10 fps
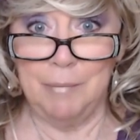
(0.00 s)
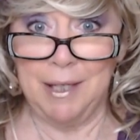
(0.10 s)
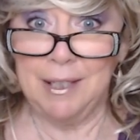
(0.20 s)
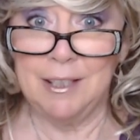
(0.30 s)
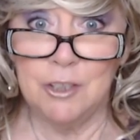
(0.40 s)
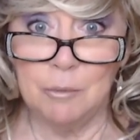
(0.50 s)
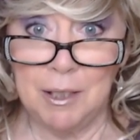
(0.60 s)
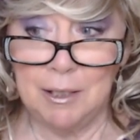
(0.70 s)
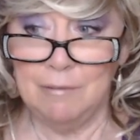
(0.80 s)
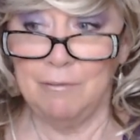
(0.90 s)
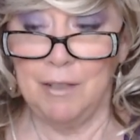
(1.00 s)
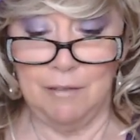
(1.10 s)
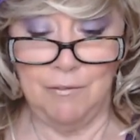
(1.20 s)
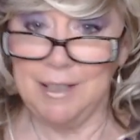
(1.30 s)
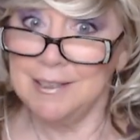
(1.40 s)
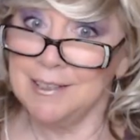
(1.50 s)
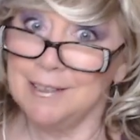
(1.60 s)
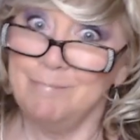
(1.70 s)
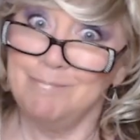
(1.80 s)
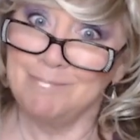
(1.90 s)
making too many funny
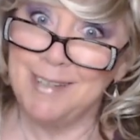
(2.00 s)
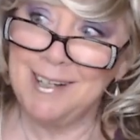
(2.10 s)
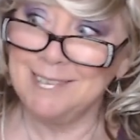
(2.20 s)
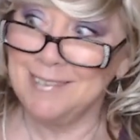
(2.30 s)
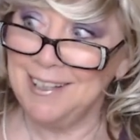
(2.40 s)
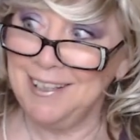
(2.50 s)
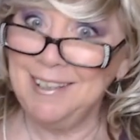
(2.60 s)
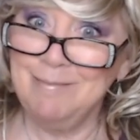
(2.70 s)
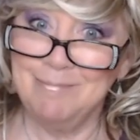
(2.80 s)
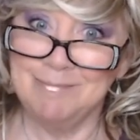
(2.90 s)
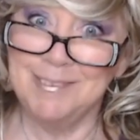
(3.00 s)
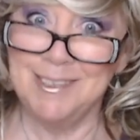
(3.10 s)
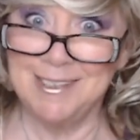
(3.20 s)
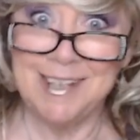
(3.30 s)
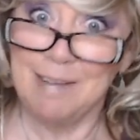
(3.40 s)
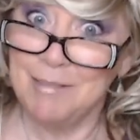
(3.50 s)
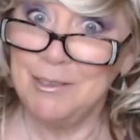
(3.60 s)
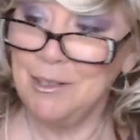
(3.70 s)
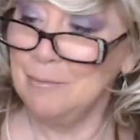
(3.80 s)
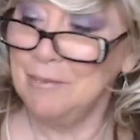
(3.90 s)
faces. Alrighty, you just have my
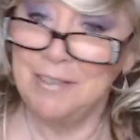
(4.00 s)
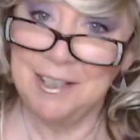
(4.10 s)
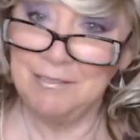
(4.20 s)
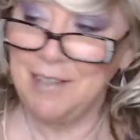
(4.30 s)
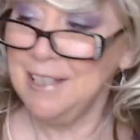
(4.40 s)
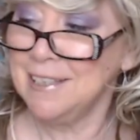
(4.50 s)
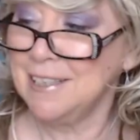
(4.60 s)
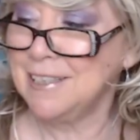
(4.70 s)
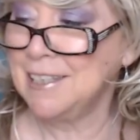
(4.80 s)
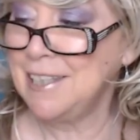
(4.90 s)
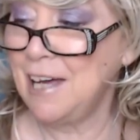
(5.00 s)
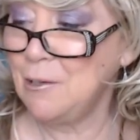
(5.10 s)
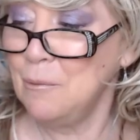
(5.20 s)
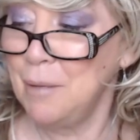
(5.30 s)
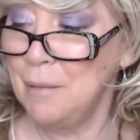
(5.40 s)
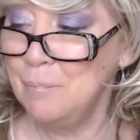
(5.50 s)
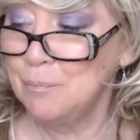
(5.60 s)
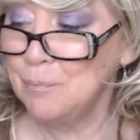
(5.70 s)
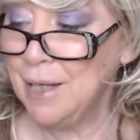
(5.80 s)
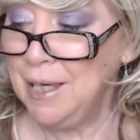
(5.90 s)
normal funny face. Let's get that open.
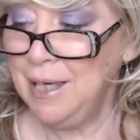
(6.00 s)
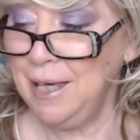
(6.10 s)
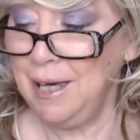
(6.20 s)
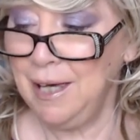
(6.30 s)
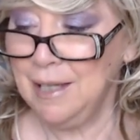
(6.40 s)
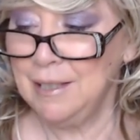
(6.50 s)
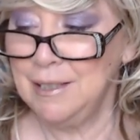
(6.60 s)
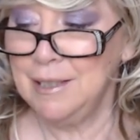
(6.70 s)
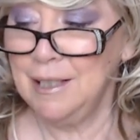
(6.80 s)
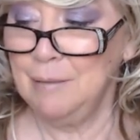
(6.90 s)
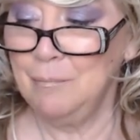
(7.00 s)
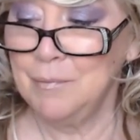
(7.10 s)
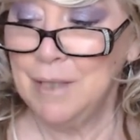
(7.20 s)
And um,